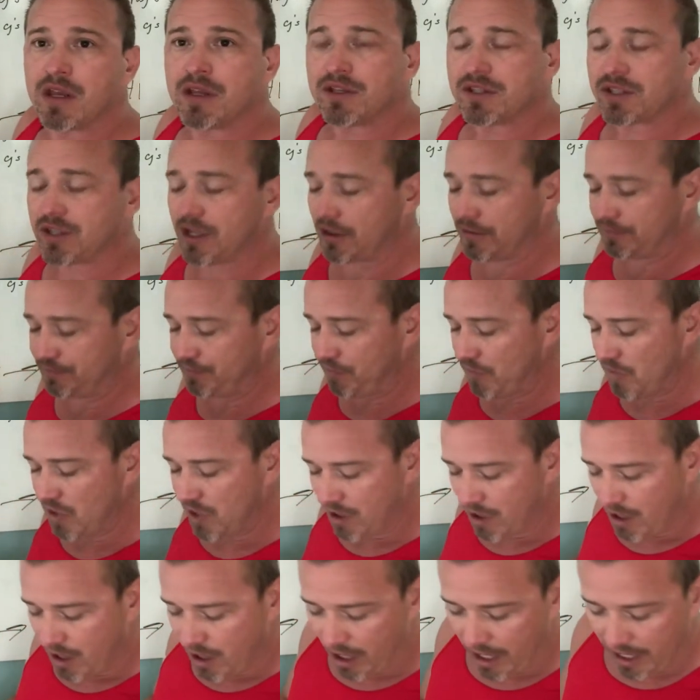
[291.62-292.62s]
So,
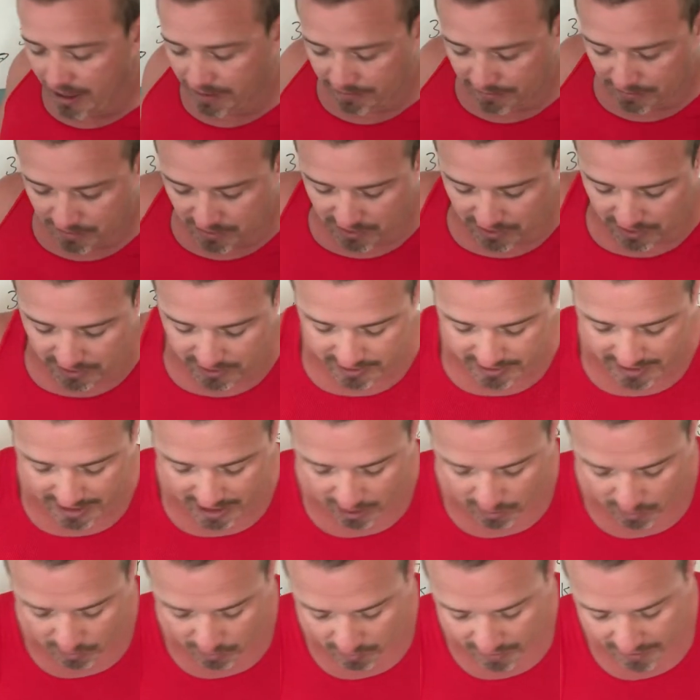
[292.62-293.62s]
all right.
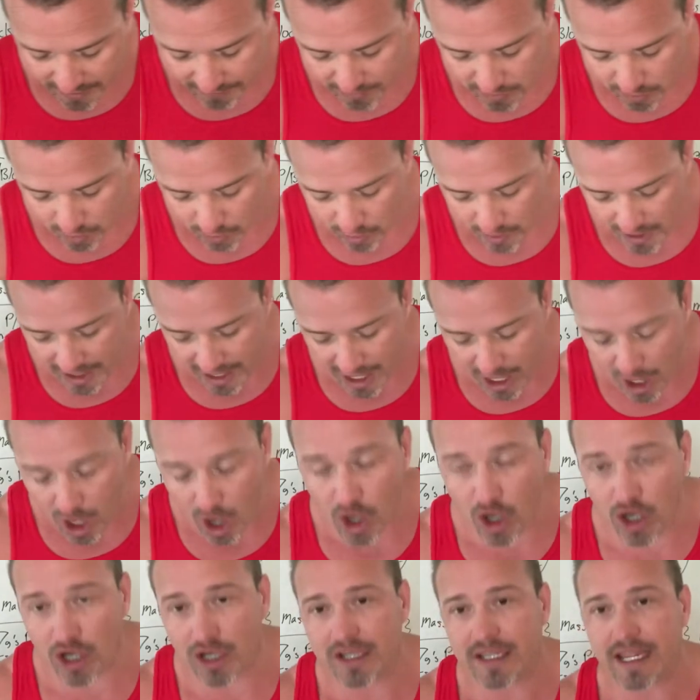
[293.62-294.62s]
Now, if you're a
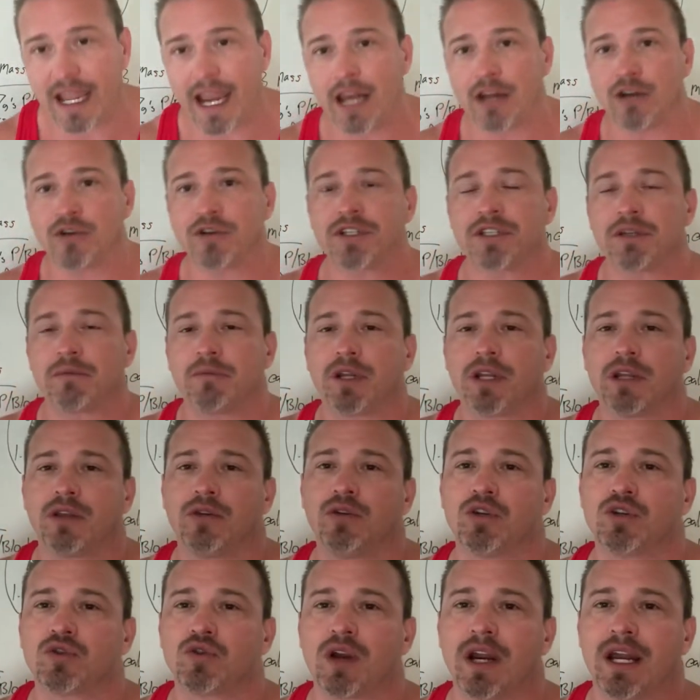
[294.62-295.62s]
hard gainer, somebody
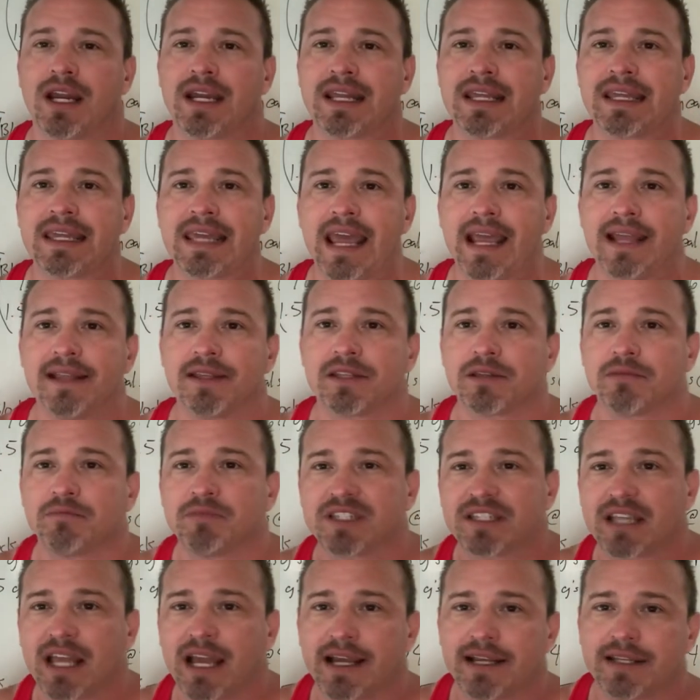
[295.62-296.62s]
who's trying to gain some
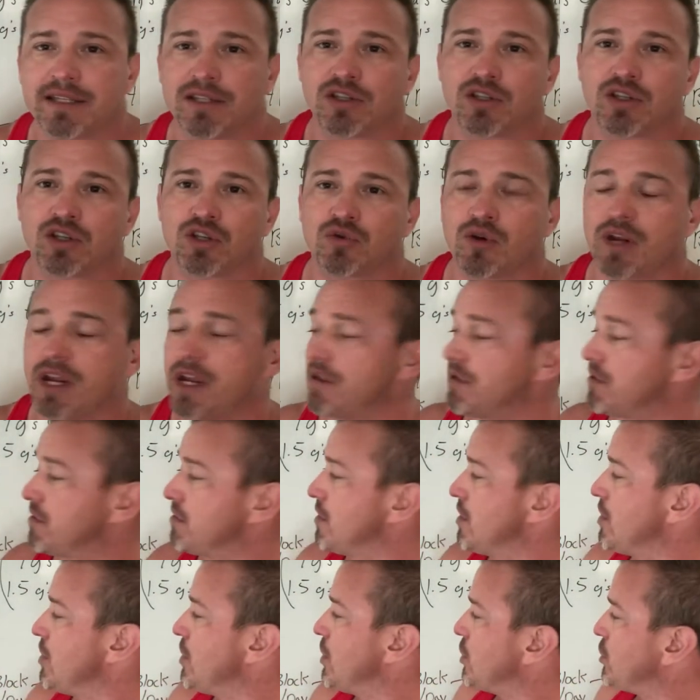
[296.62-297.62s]
size and
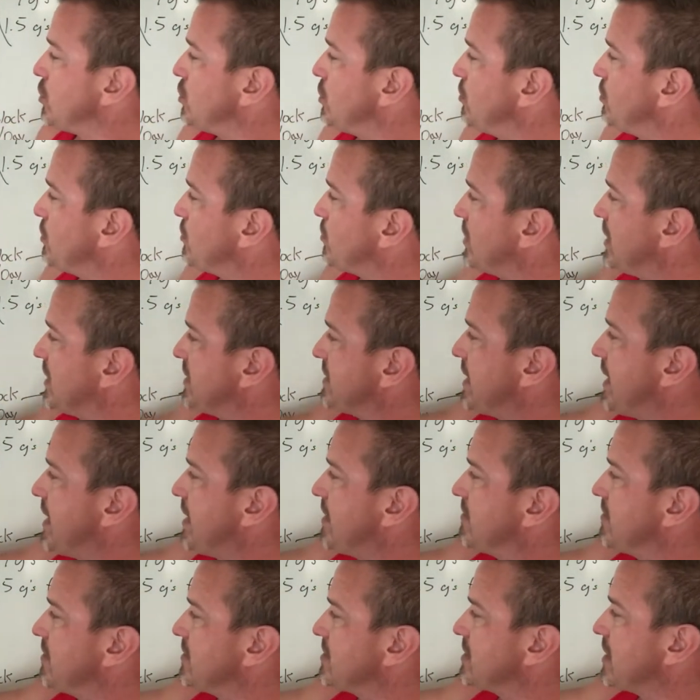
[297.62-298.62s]
strength, you would want to
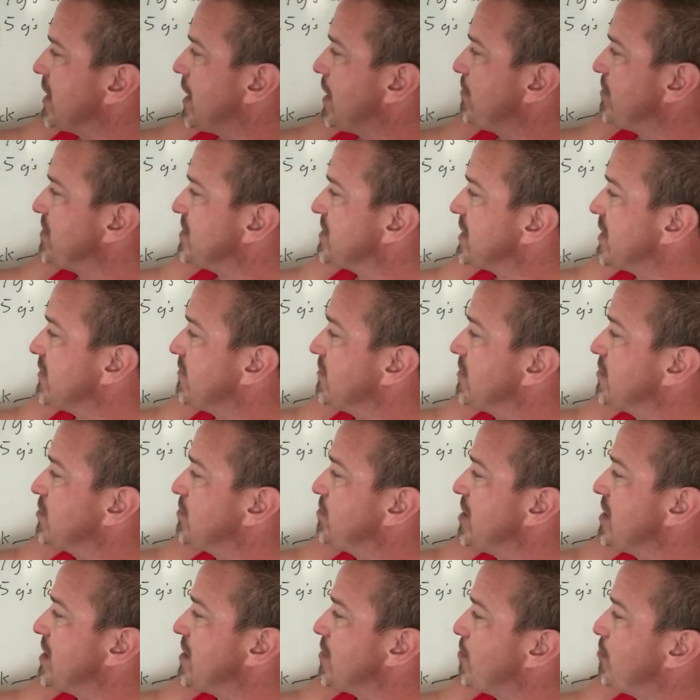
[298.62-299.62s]
take this up instead of it
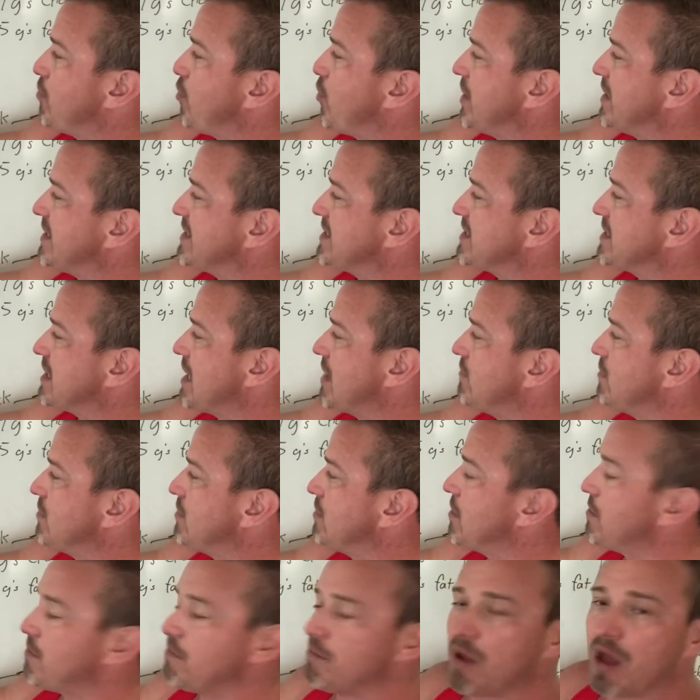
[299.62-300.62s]
being
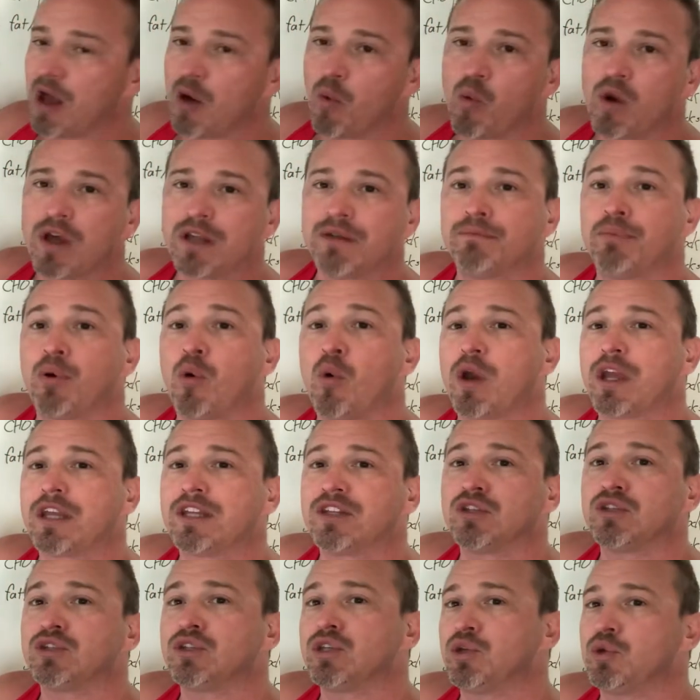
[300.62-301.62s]
0.7, uh,
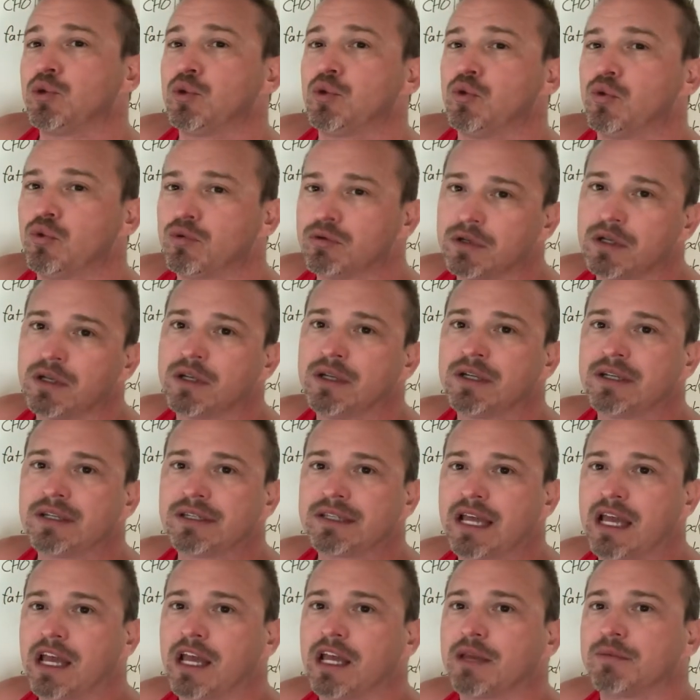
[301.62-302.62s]
1.2
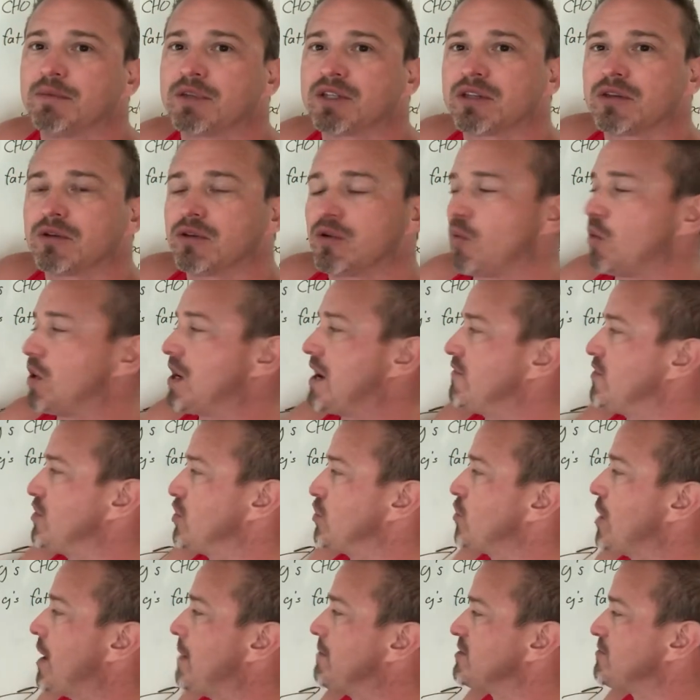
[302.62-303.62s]
times whatever your
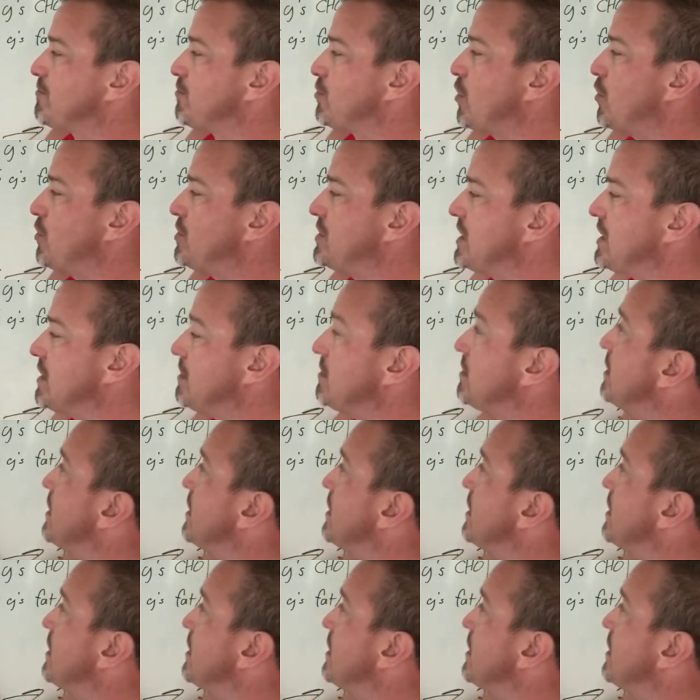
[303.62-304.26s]
grams of protein,